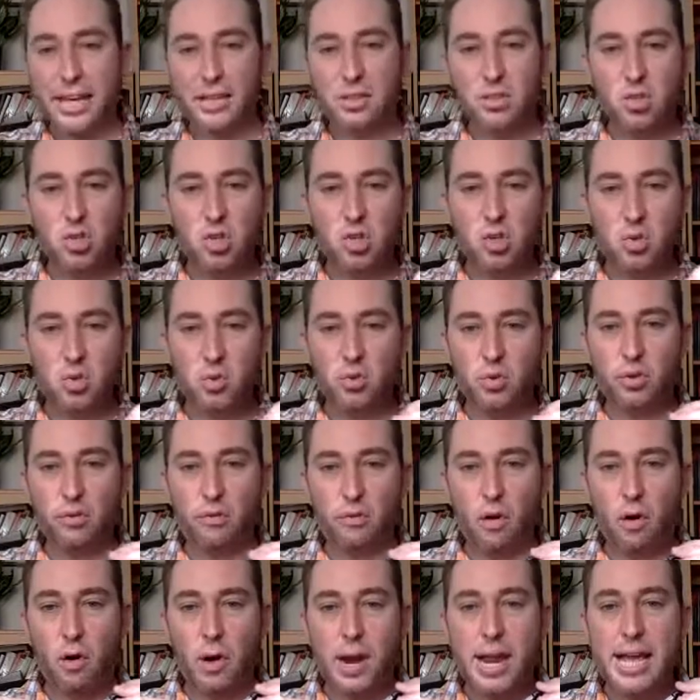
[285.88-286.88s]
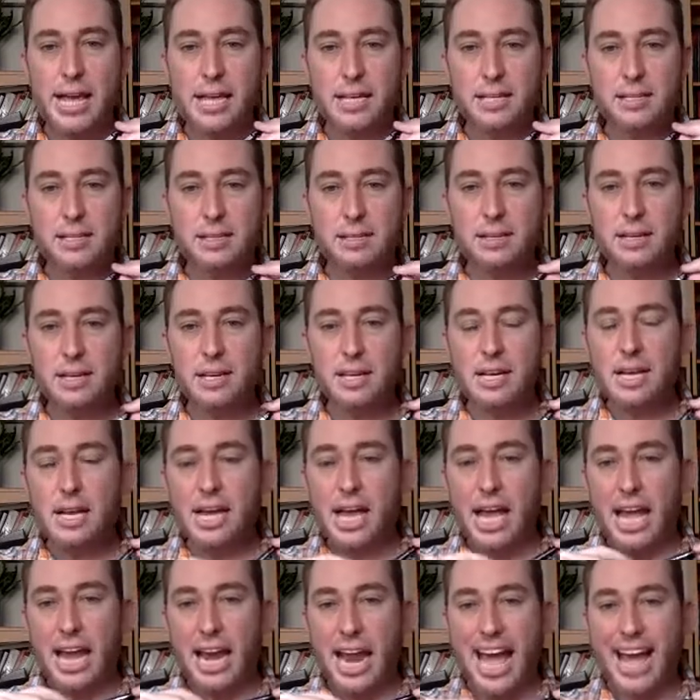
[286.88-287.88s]
to the Far East
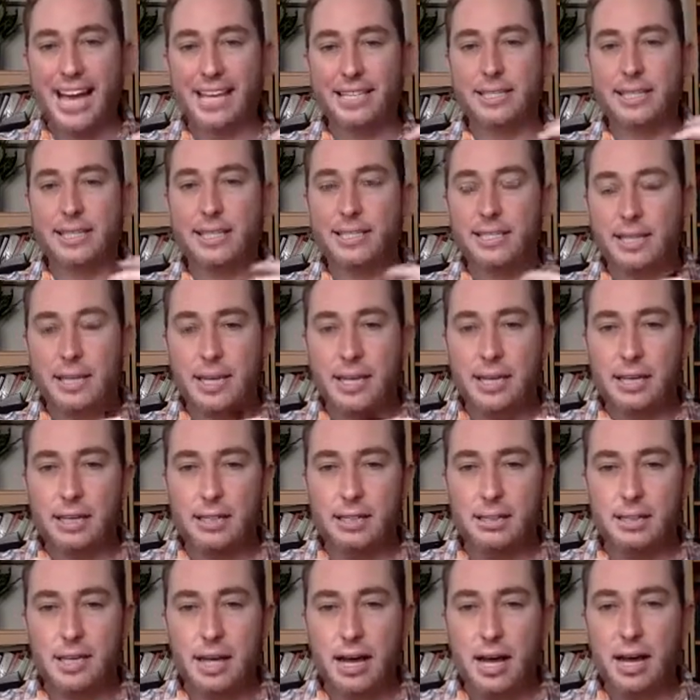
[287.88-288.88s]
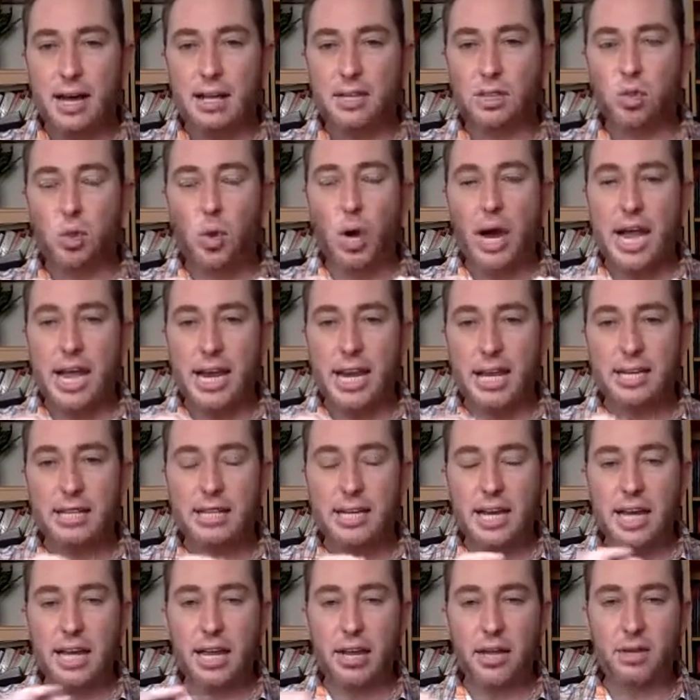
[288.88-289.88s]
and accessing trade
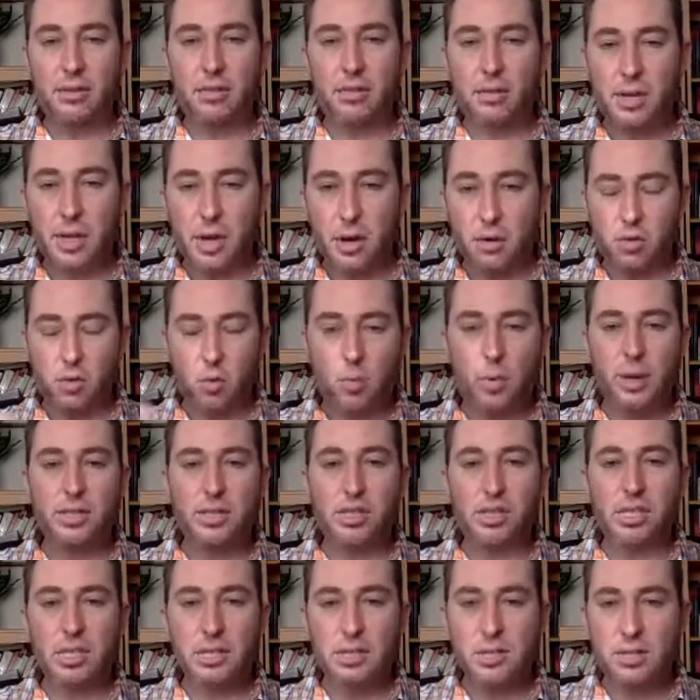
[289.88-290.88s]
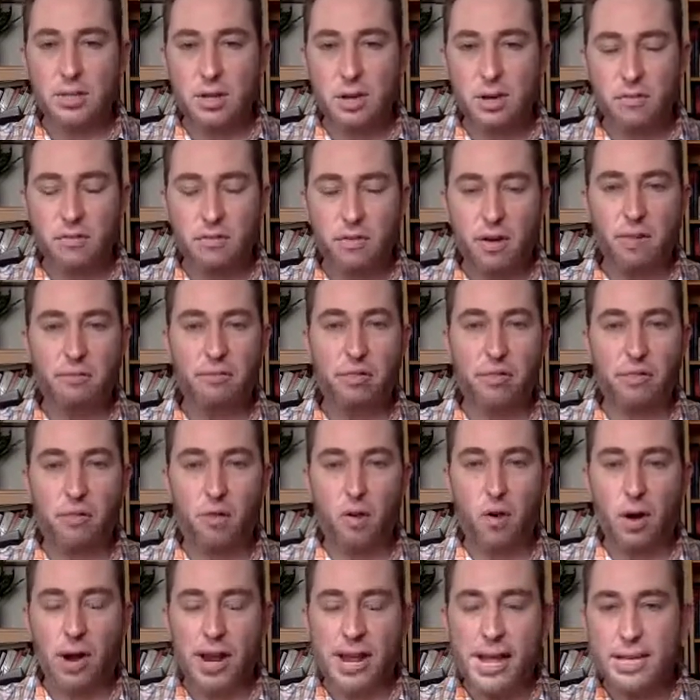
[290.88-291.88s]
and the riches of the
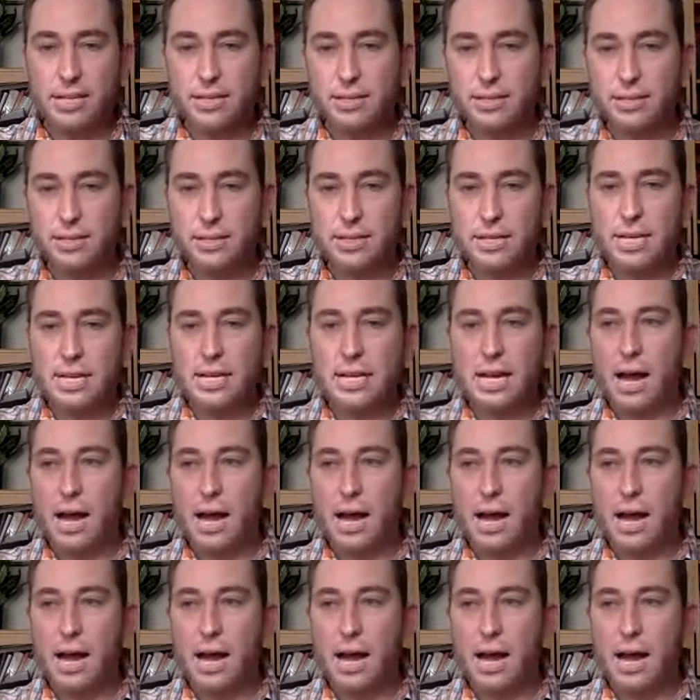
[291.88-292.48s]
Far East.